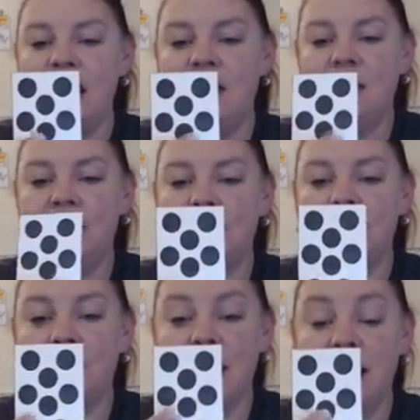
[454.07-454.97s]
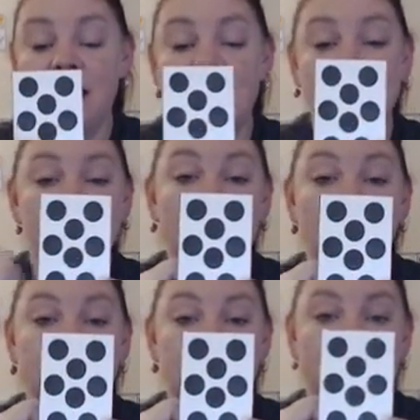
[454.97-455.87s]
and the 3. That's
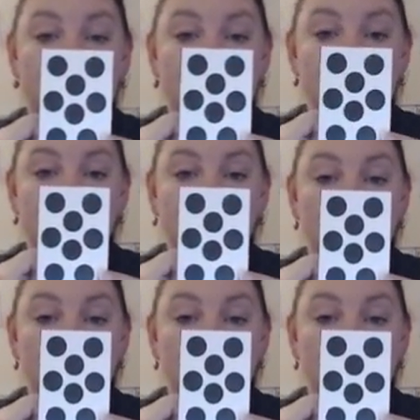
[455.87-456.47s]
parts of 8.